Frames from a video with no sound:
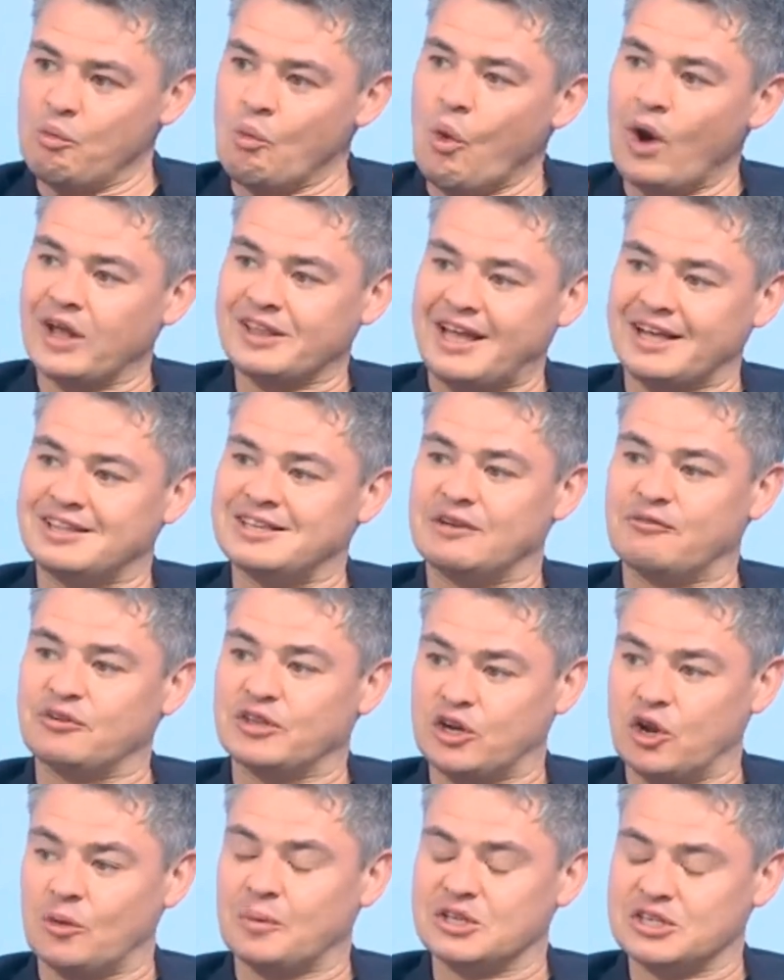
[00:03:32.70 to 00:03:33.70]
what that did for
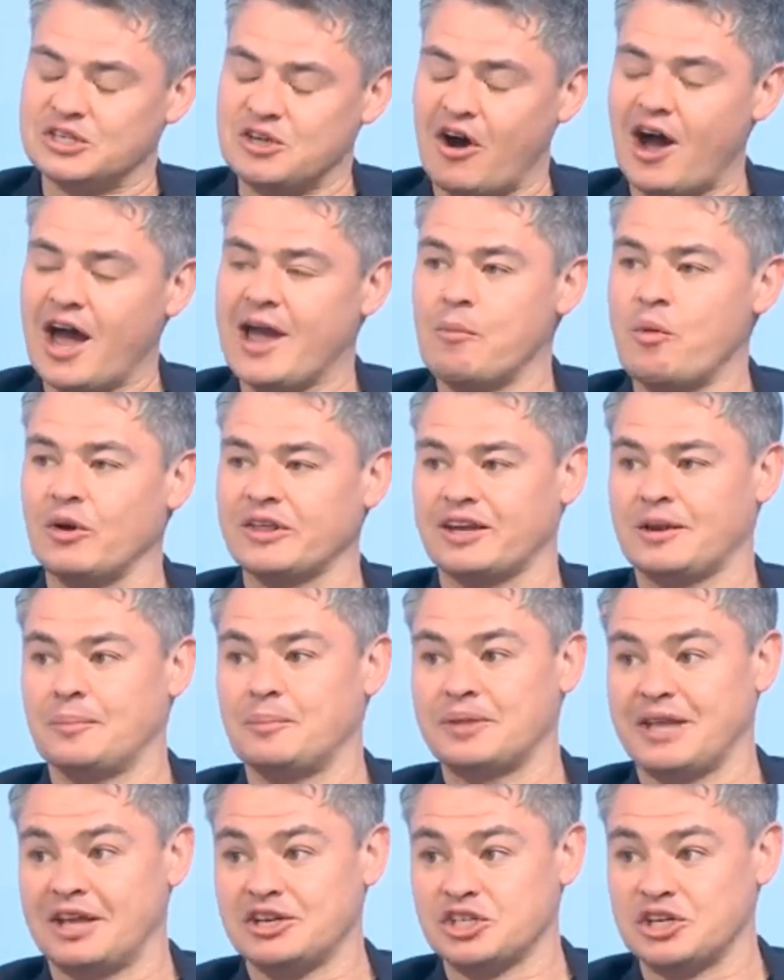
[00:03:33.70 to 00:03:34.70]
the club at the time, what they can
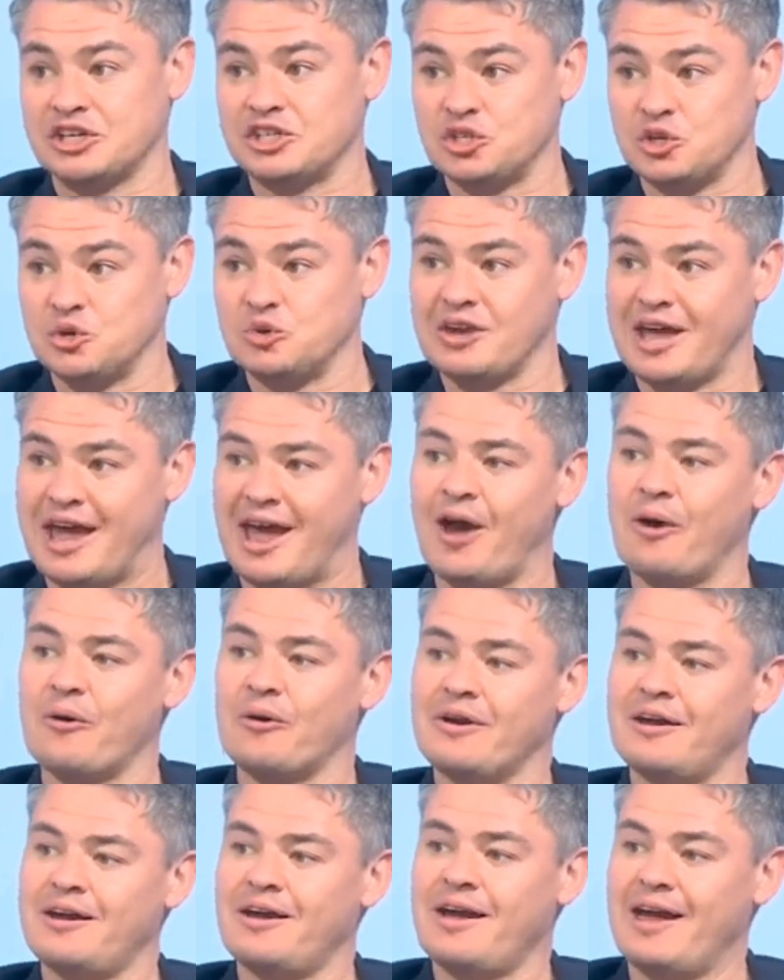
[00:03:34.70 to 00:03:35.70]
potentially do now.